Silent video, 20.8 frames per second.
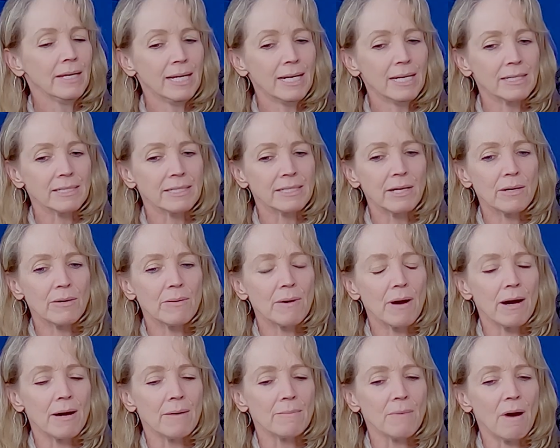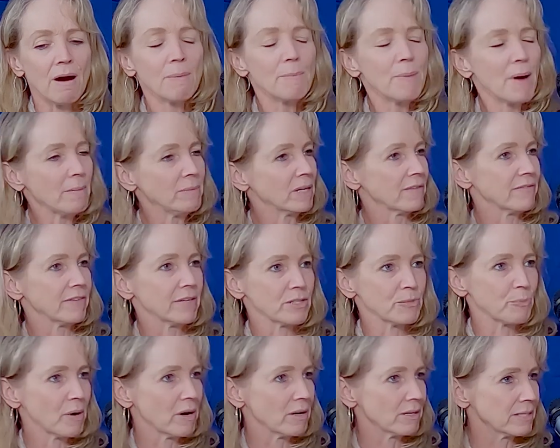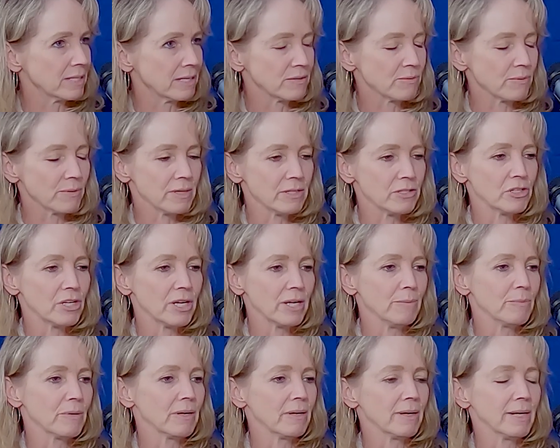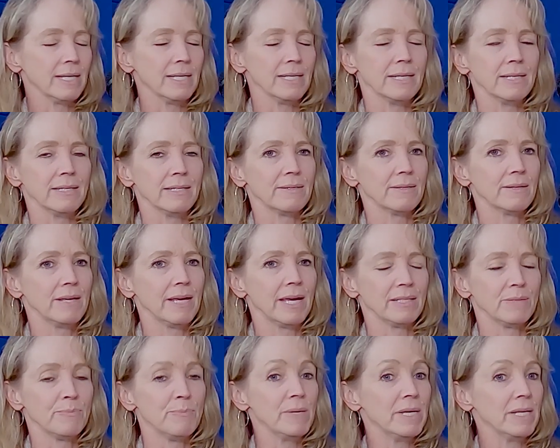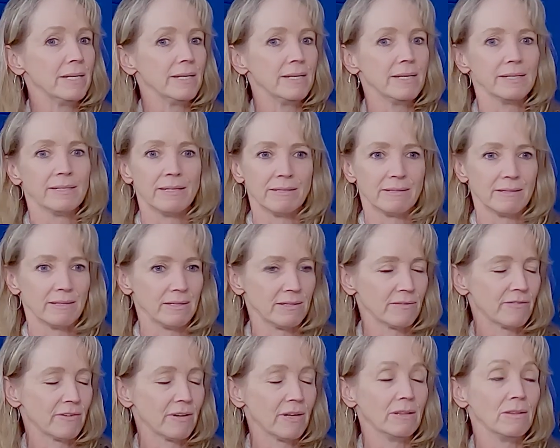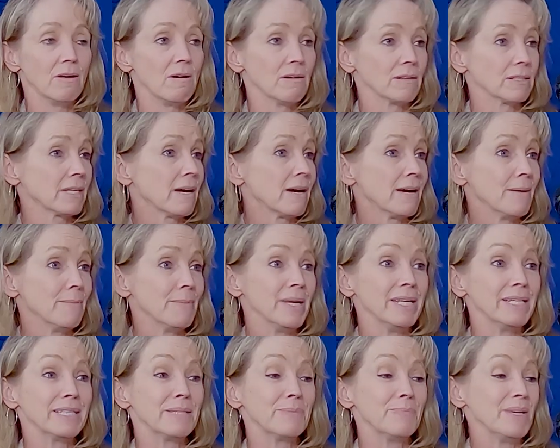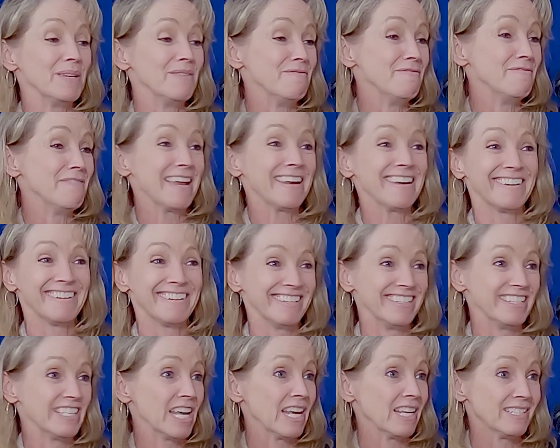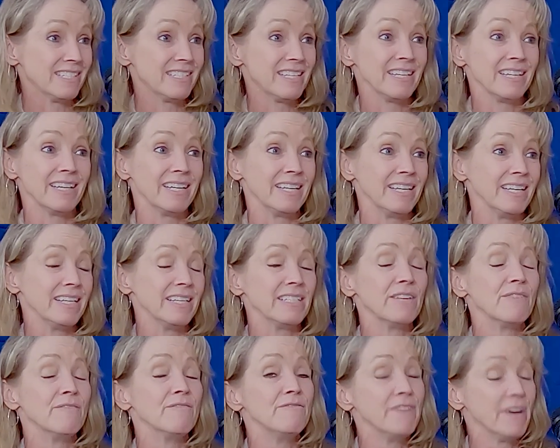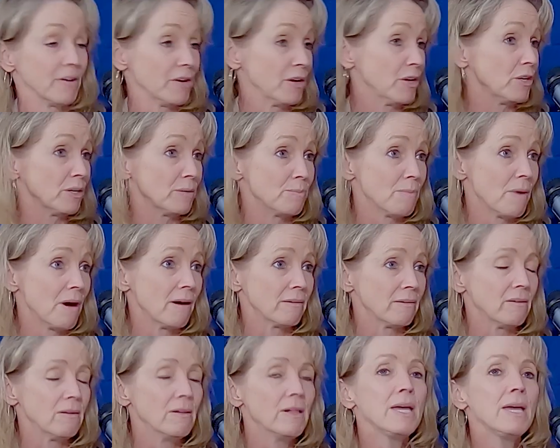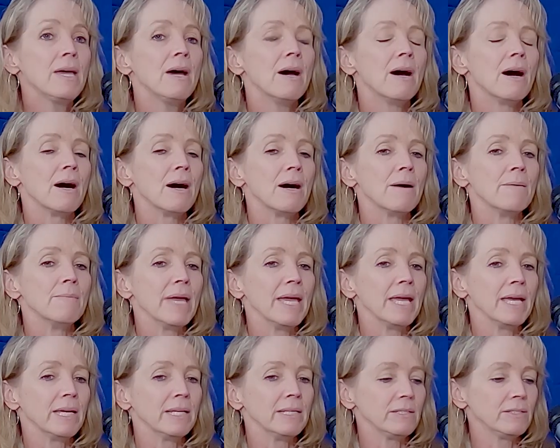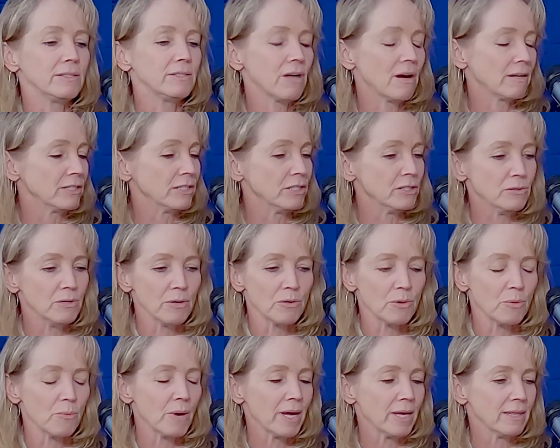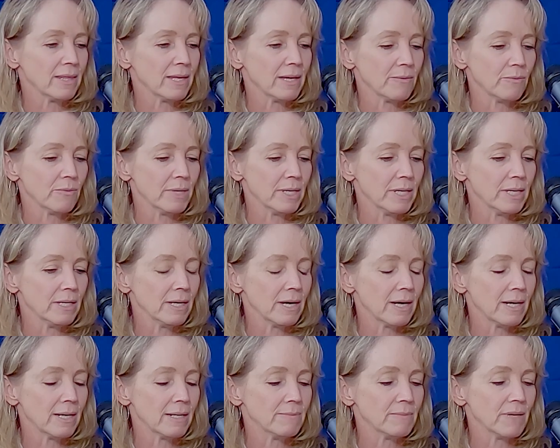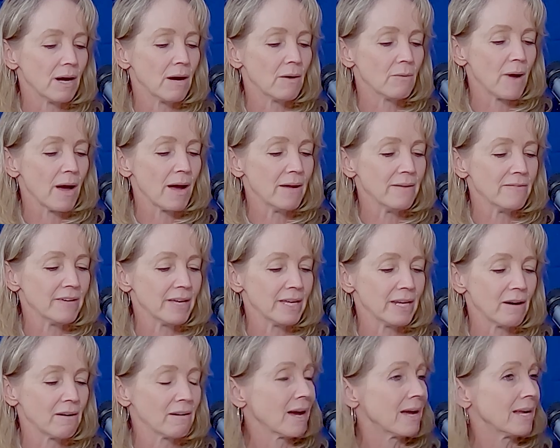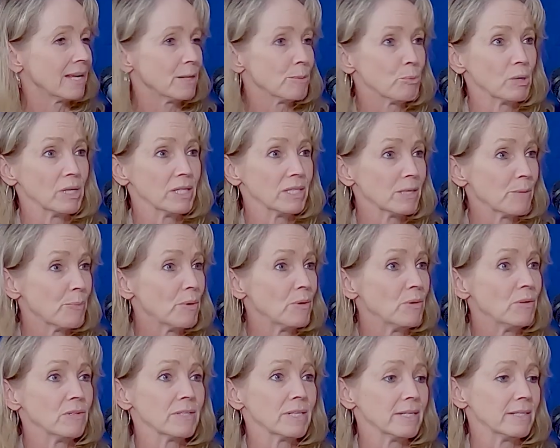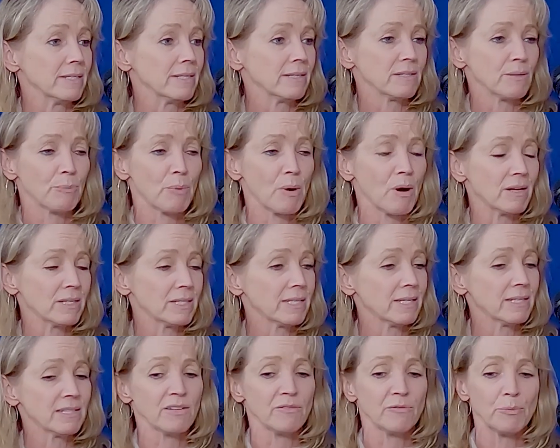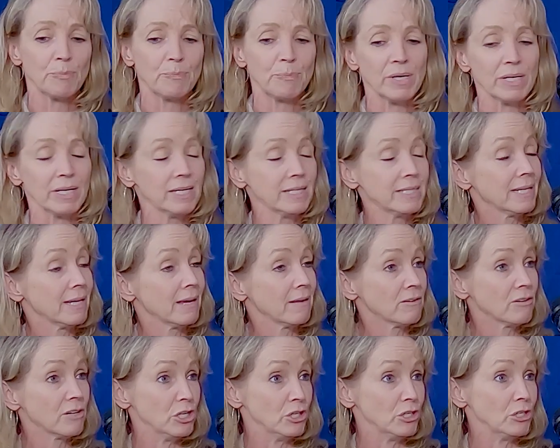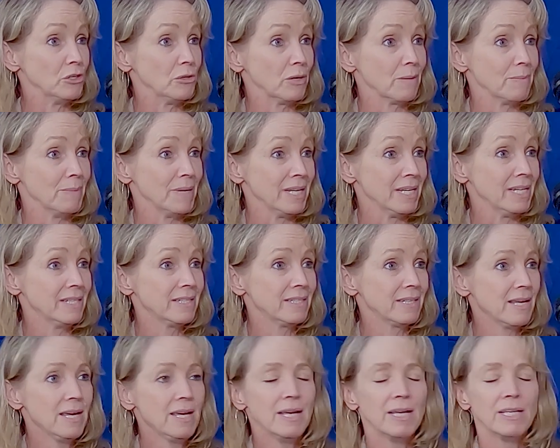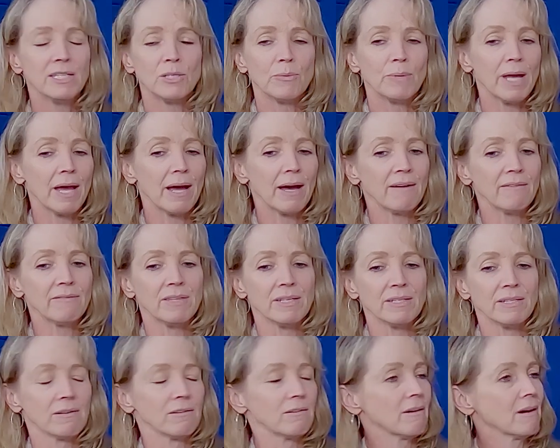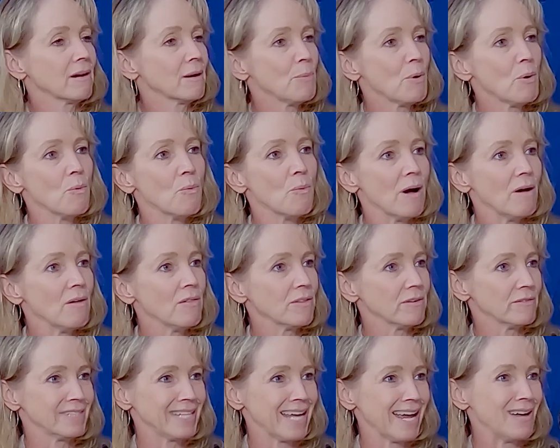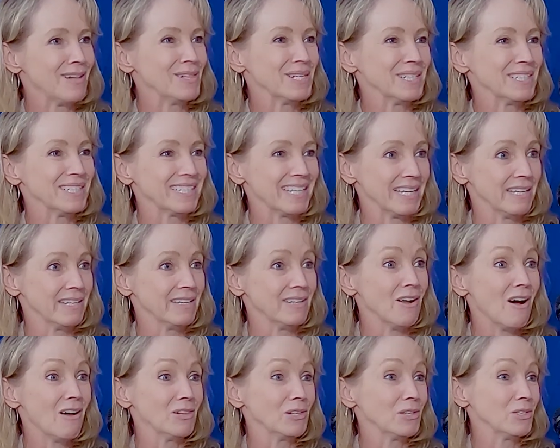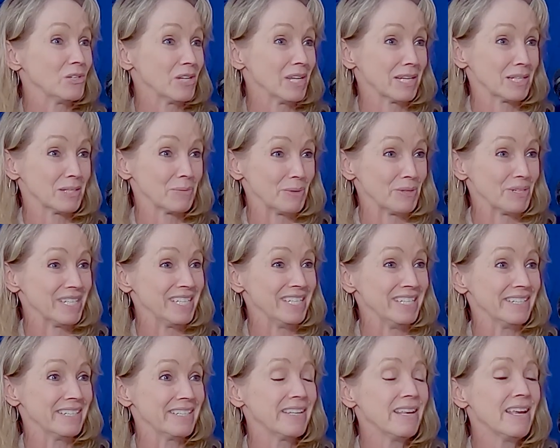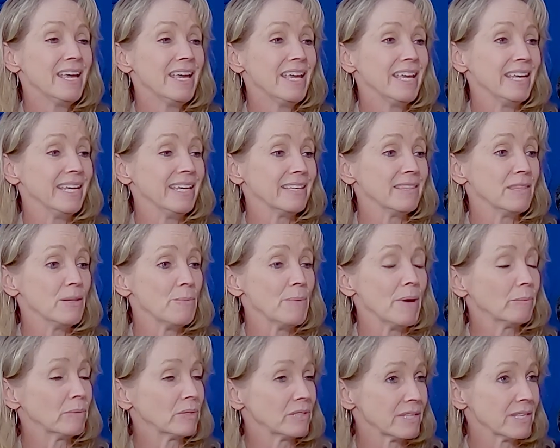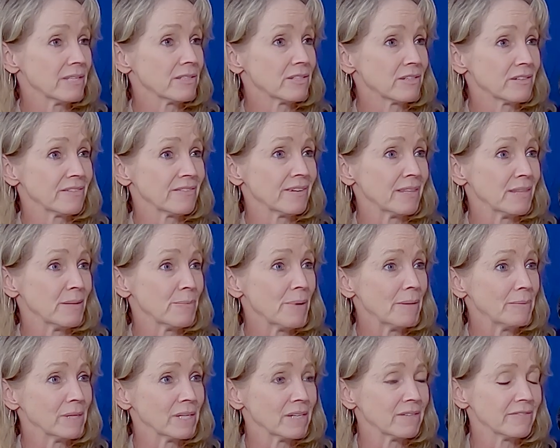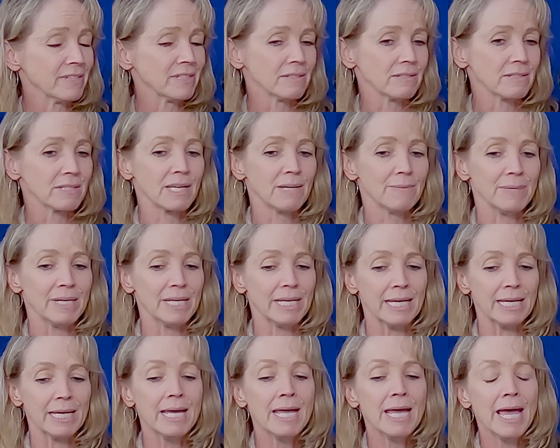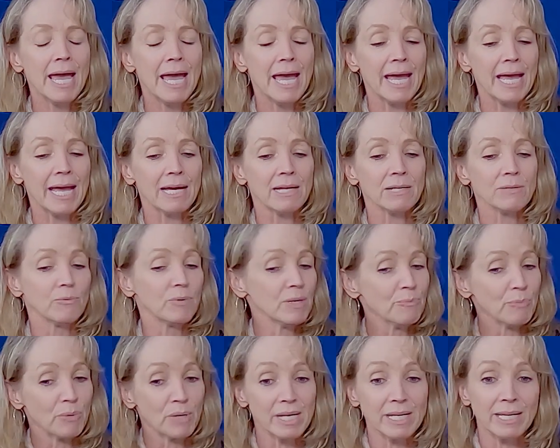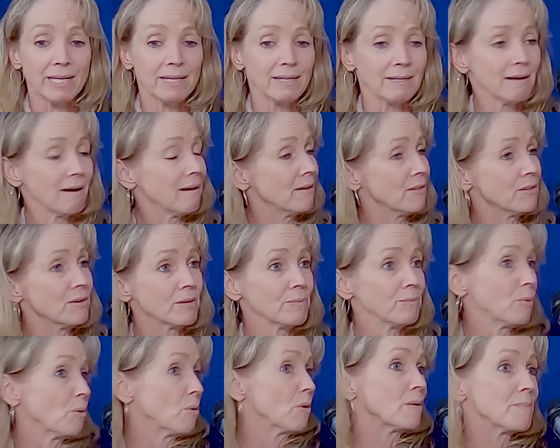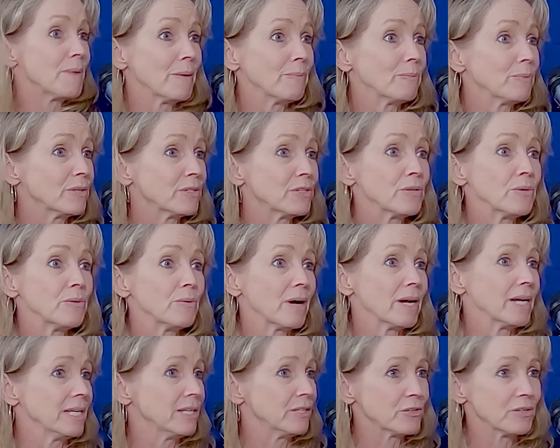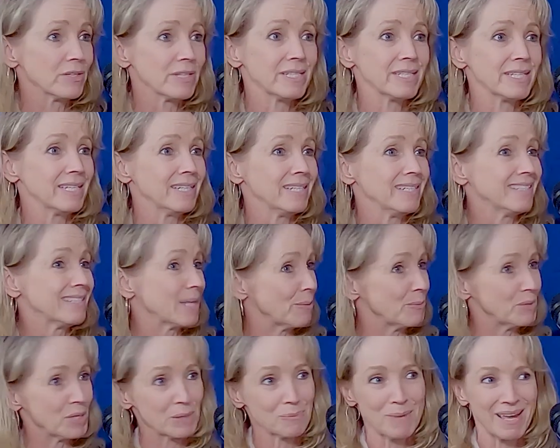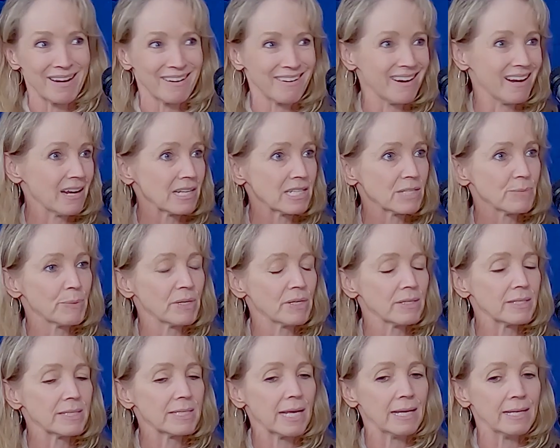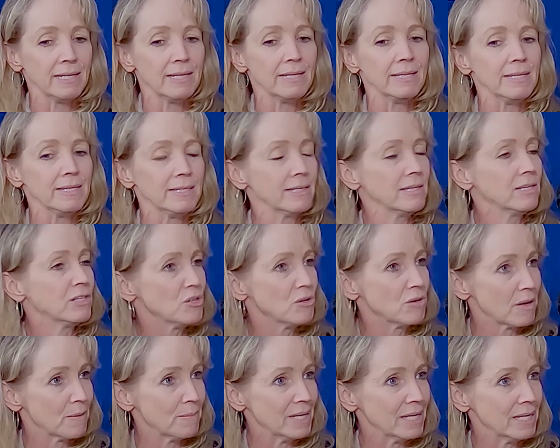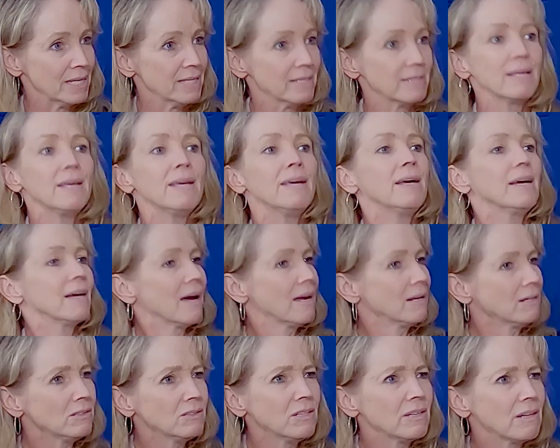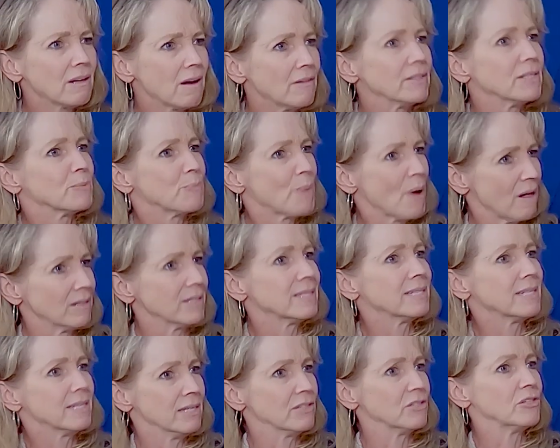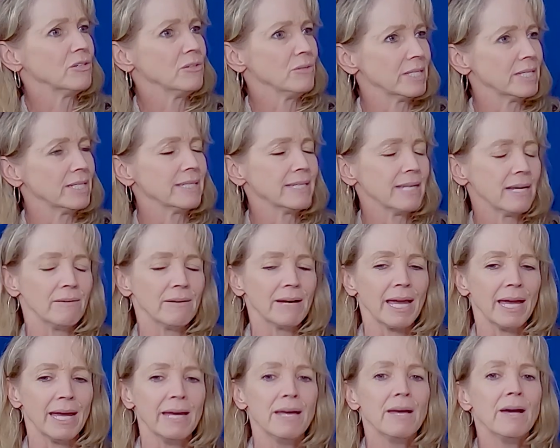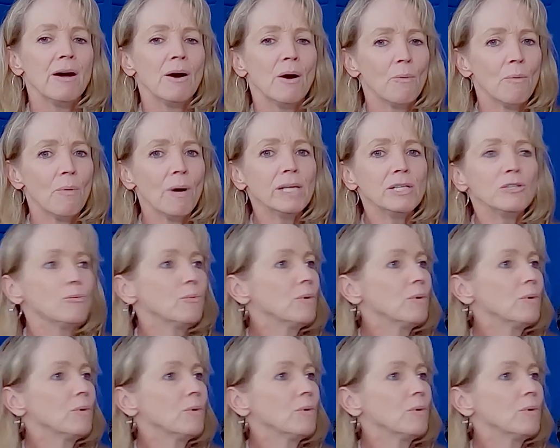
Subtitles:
Yeah, so our public affairs process with the chamber has been in existence for a long time, and it's been vetted and tested, and it is a very good model. And Todd, the way that we arrive at our guiding principles is as a process of bringing together issue committees. So we have this incredible wealth of talent and knowledge and expertise in the members that serve on the public affairs committee, and we bring in other board members who are interested, subject matter experts, and in these issue committees, kind of look at all these policy issues to say, okay, what do